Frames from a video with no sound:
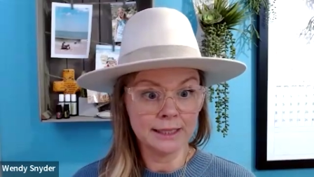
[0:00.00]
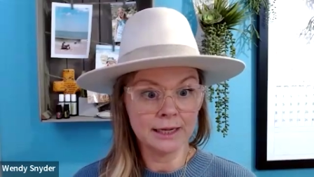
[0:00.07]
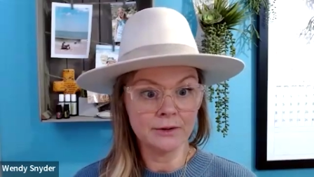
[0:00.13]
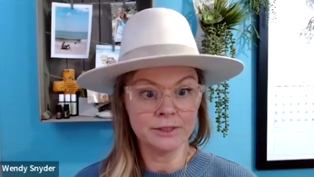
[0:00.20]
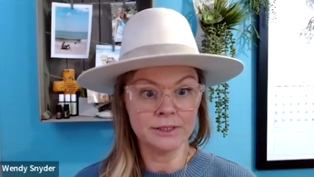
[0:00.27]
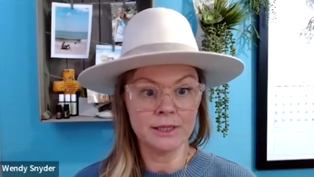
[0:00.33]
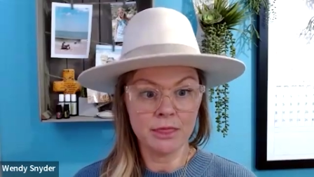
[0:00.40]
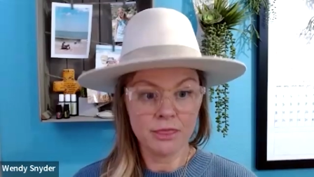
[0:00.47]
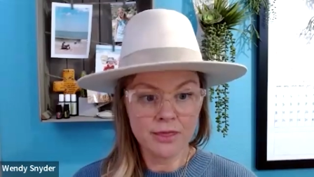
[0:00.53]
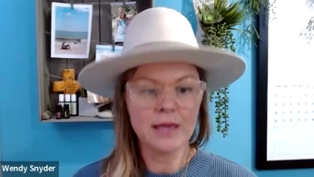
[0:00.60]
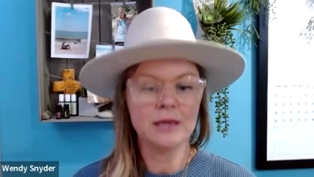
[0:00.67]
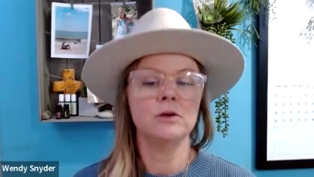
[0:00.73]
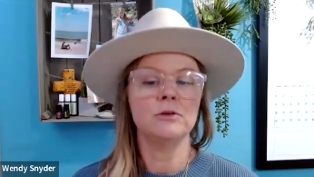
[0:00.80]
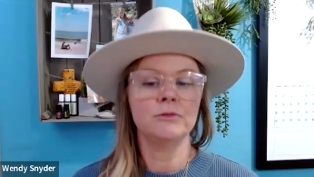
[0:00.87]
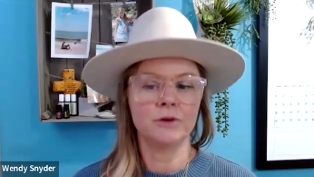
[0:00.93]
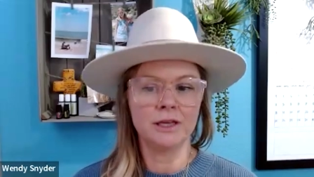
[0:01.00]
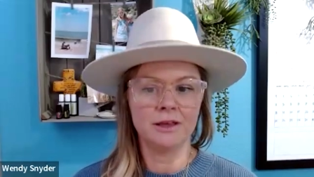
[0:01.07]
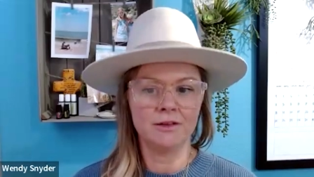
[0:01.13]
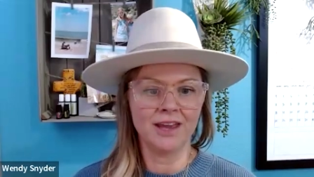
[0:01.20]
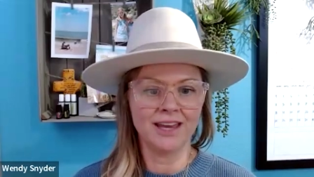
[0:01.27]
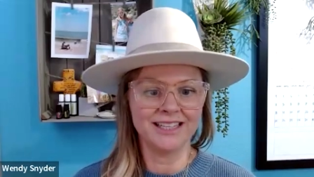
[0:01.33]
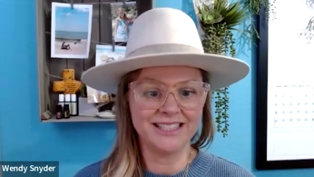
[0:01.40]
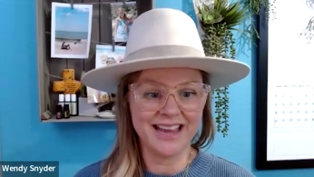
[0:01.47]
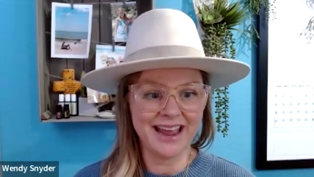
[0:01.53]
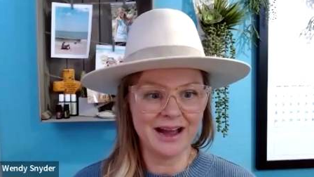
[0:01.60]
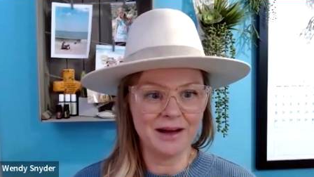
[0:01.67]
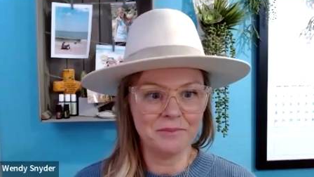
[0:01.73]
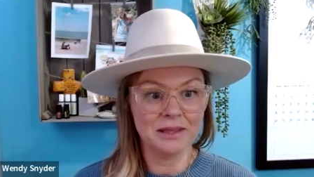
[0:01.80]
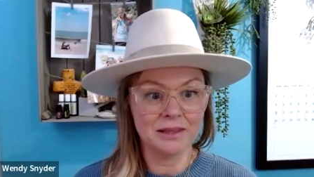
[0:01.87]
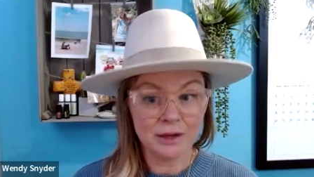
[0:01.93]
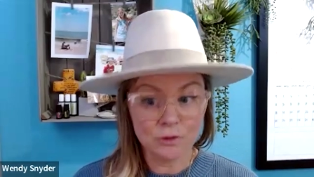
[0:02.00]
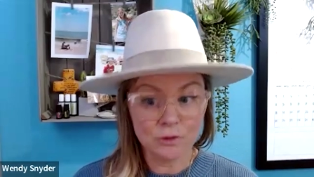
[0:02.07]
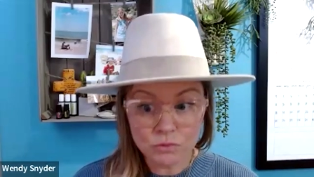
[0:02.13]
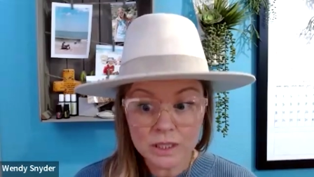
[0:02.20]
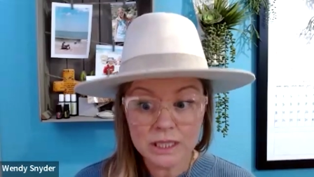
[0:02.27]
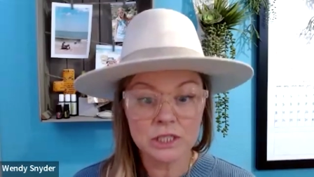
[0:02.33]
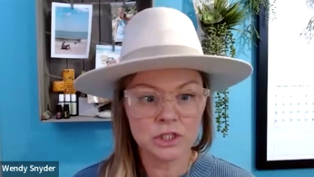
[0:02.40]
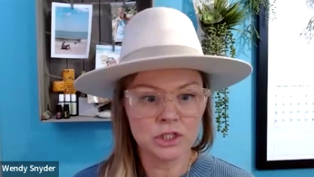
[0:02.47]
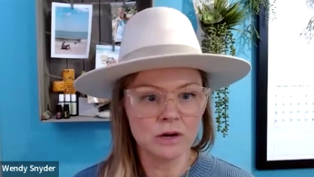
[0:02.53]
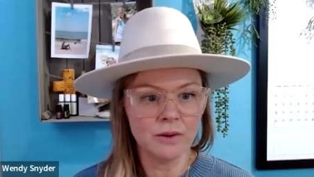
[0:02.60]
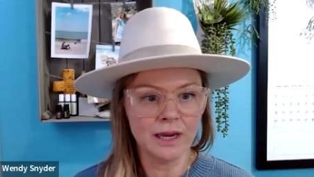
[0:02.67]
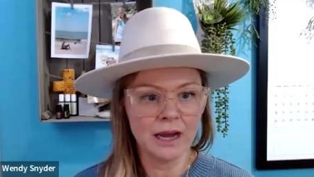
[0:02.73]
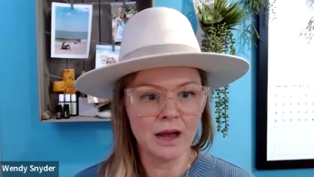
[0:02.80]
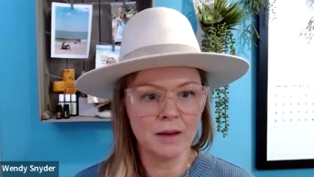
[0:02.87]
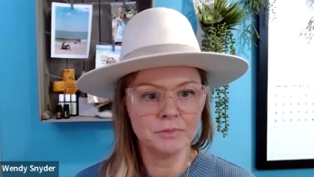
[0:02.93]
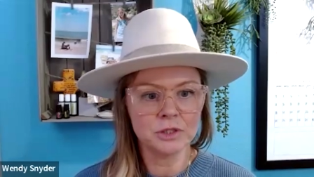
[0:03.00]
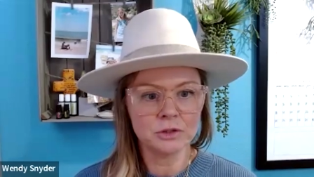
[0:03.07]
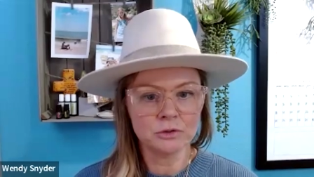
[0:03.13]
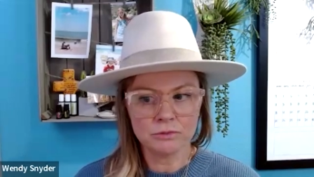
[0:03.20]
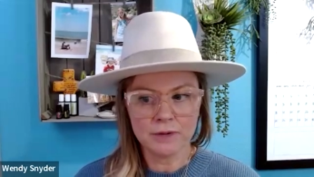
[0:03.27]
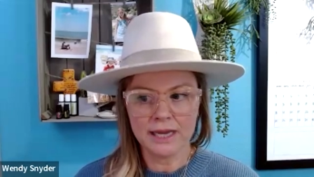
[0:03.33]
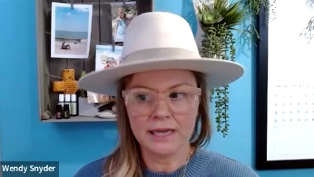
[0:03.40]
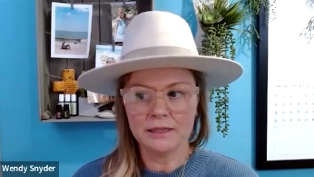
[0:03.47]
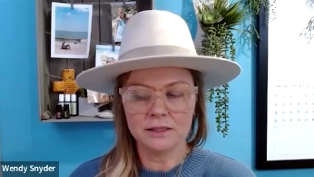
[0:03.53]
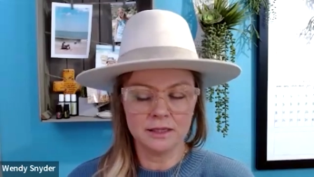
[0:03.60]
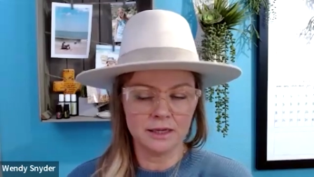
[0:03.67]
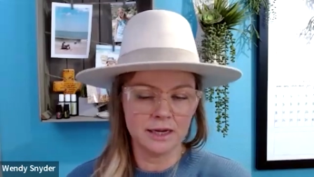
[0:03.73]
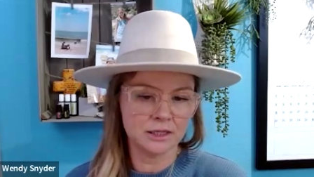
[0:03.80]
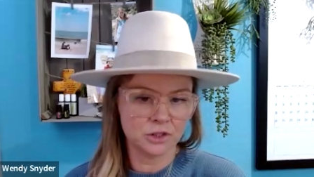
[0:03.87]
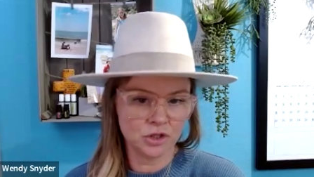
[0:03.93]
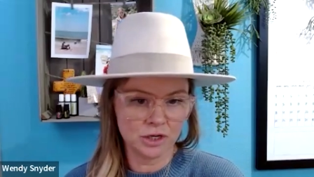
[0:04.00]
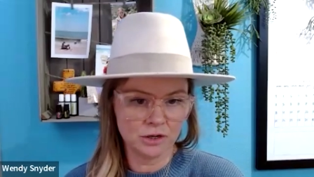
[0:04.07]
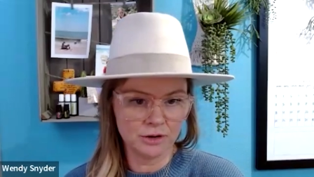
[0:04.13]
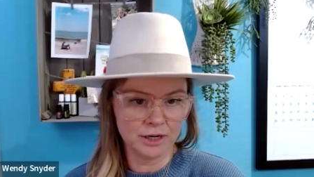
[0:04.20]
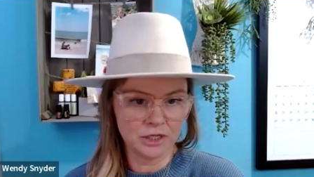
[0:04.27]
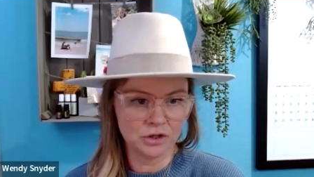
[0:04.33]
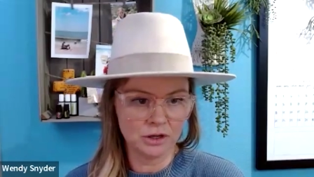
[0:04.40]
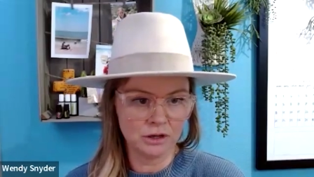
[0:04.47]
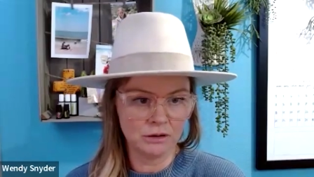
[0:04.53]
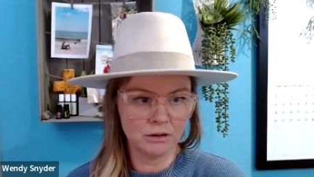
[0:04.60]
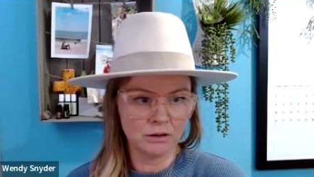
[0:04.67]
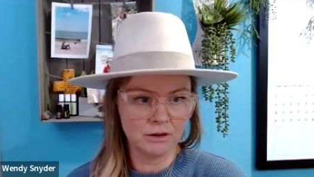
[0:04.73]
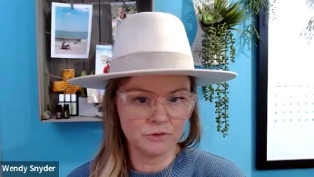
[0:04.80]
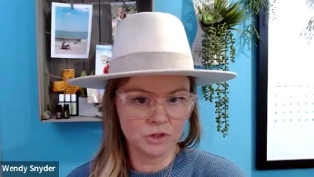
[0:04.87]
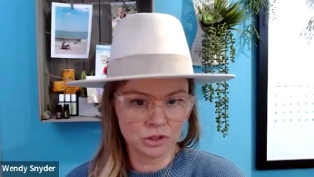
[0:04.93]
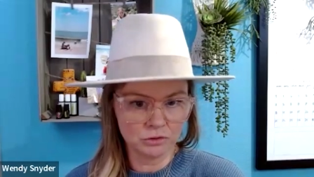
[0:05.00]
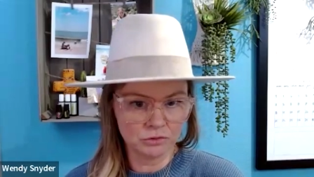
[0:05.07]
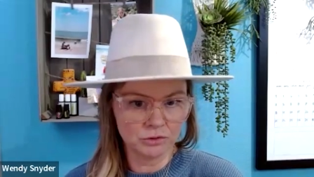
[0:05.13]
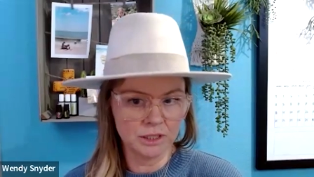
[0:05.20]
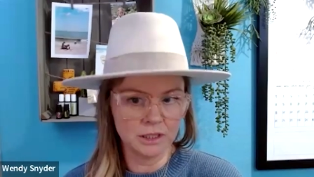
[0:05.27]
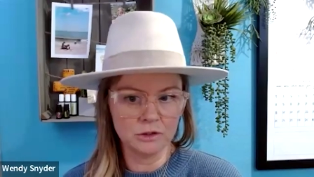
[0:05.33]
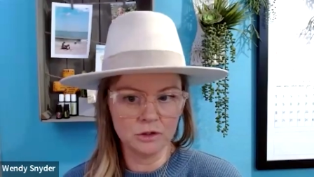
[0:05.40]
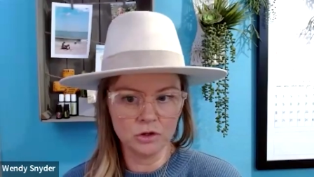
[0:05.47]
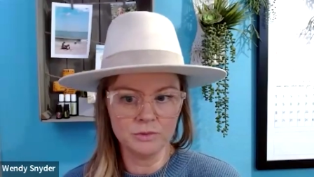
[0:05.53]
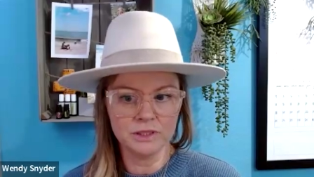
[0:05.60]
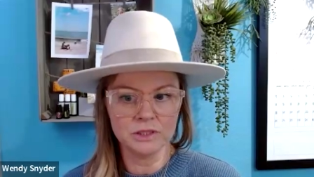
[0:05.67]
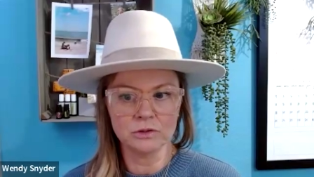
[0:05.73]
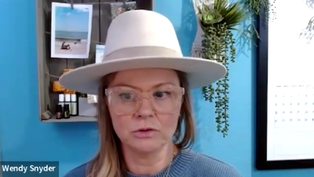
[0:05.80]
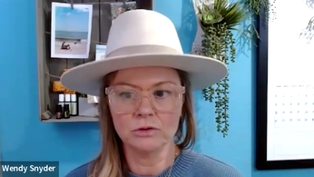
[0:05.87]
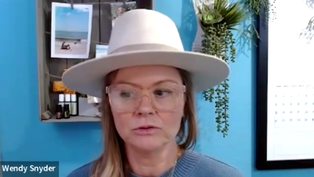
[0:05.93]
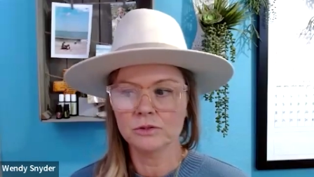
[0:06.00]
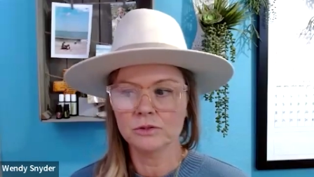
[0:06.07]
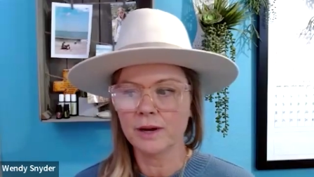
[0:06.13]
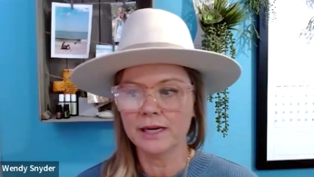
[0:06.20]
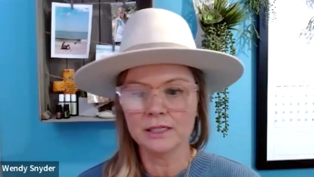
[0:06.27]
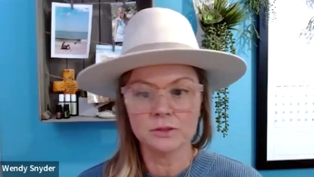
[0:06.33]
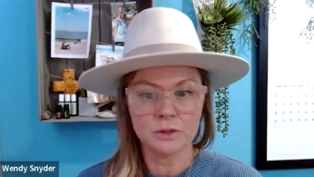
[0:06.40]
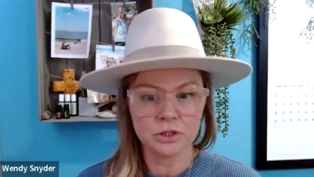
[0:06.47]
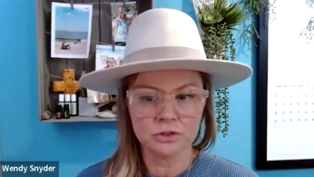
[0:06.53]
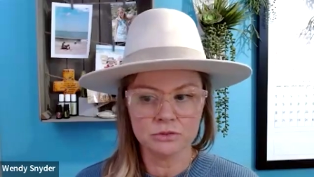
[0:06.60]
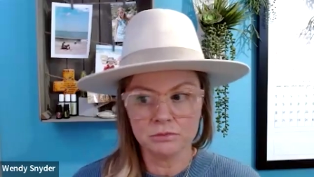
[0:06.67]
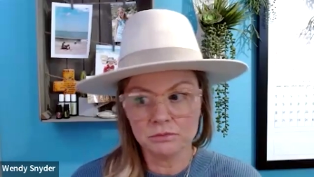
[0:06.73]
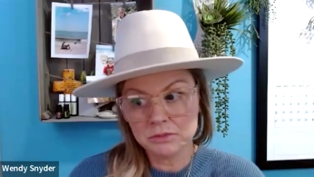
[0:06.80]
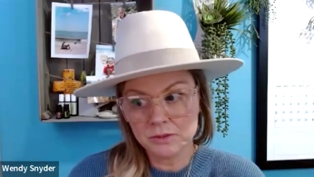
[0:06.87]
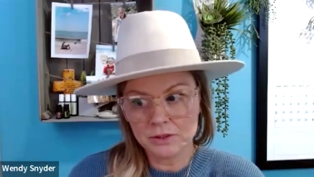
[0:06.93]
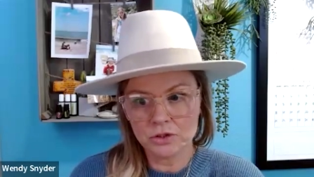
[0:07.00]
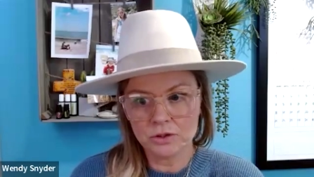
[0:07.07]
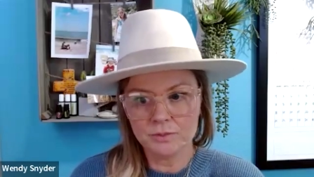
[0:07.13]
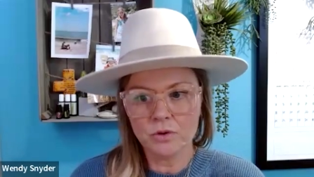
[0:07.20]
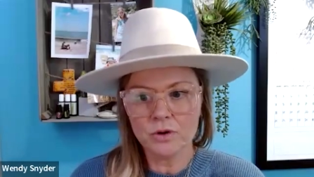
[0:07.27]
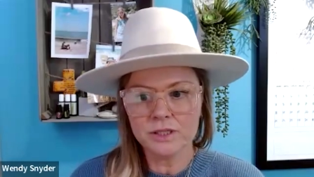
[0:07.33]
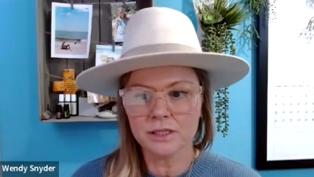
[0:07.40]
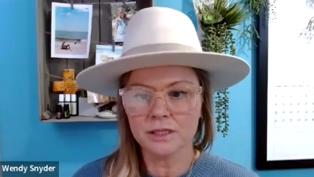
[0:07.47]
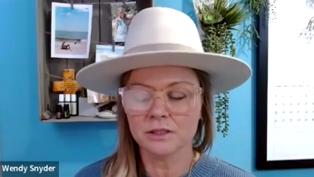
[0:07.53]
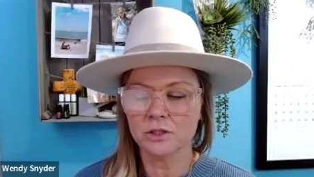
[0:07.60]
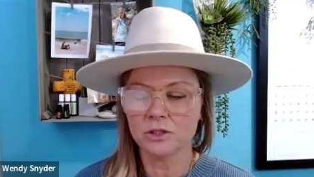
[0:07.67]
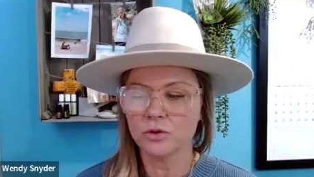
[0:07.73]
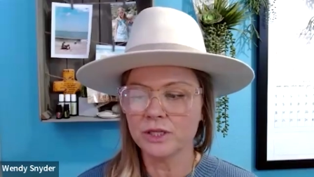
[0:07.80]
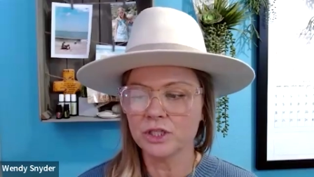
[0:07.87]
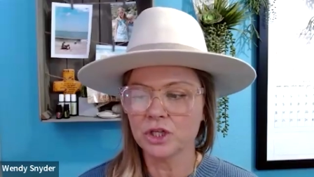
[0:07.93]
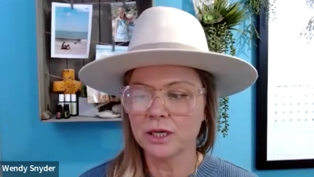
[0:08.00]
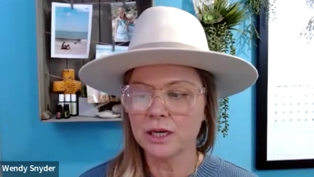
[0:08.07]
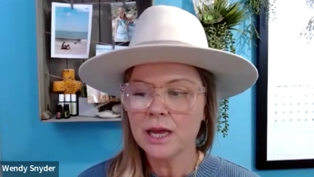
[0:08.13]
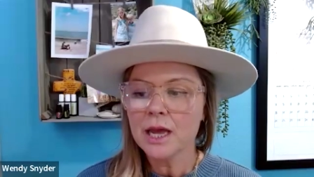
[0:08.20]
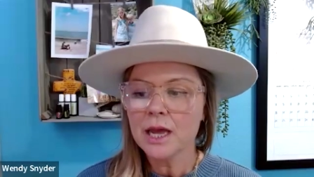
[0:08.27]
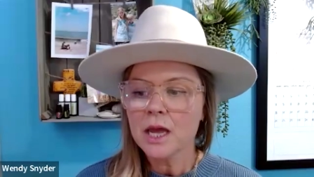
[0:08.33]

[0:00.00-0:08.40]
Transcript: Like I always say, thank you for giving a damn, and like really showing up to raise the next generation of children and human souls, right? Especially boys in this situation.